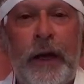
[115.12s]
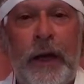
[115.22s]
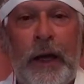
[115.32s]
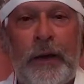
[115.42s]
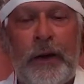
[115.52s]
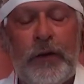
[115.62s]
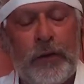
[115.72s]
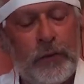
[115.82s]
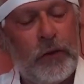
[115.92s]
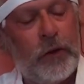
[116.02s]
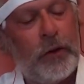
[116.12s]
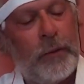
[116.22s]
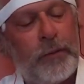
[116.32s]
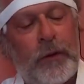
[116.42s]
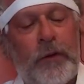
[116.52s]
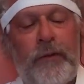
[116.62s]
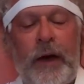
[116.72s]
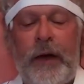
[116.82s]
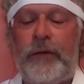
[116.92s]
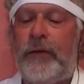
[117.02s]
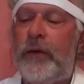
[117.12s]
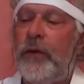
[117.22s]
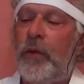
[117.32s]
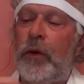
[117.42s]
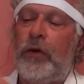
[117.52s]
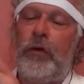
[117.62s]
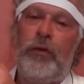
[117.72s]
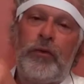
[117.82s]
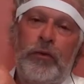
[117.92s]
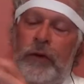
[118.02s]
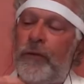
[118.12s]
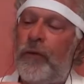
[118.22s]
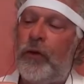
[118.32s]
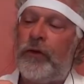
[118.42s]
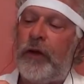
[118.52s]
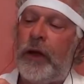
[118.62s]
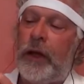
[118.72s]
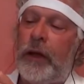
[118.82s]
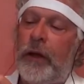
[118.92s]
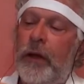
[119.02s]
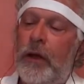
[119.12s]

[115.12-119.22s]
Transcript: and then you turn up the device. There's one, two, three, four setting.